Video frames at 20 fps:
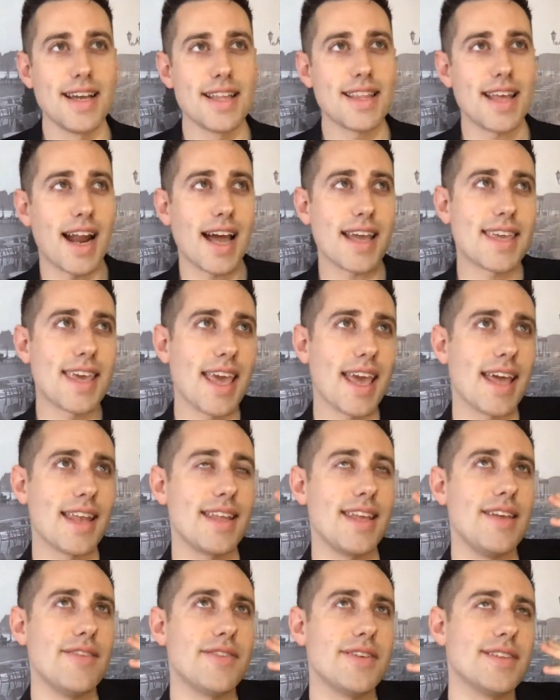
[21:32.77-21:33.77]
that I can't
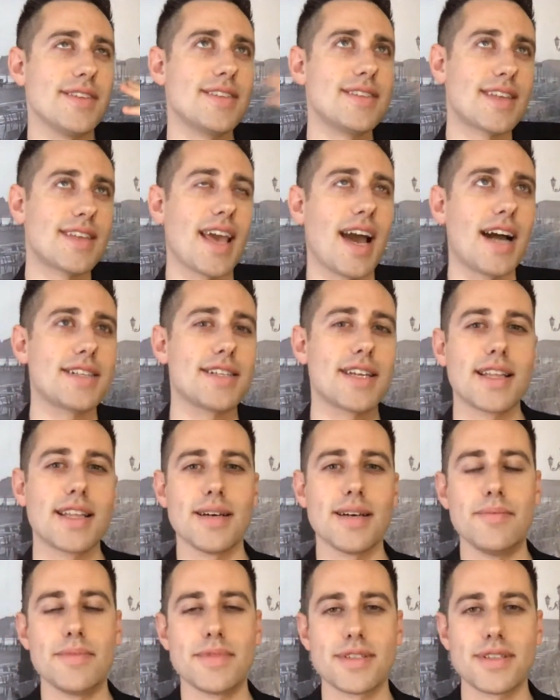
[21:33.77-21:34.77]
even catch a
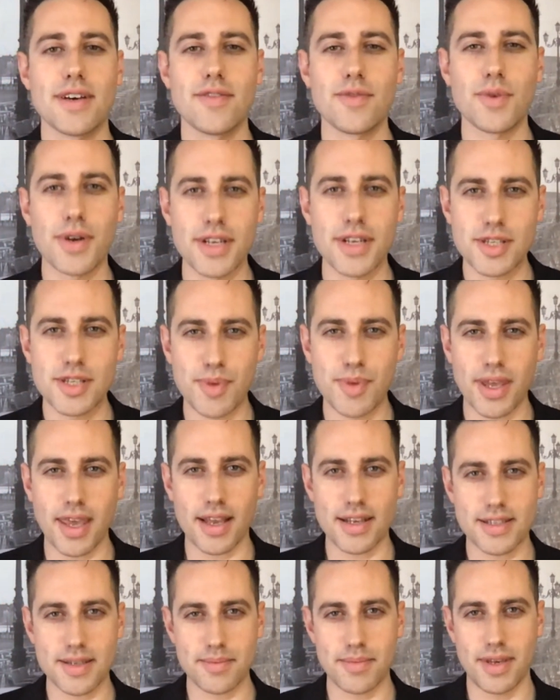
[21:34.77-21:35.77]
glimpse of what he's
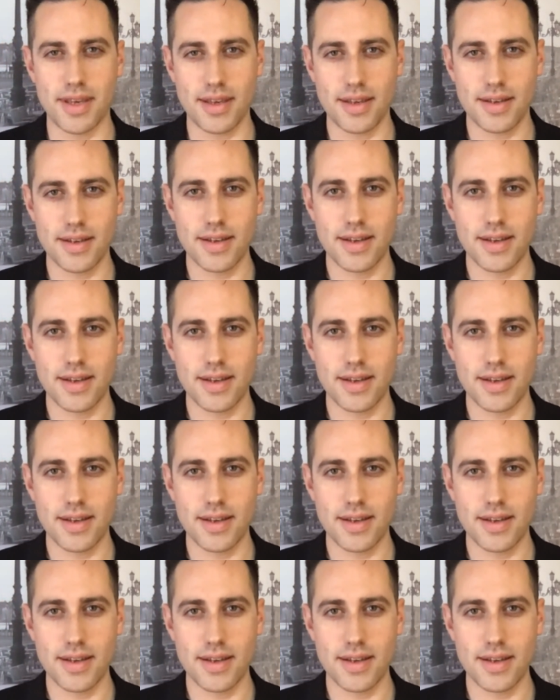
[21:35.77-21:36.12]
speaking to me.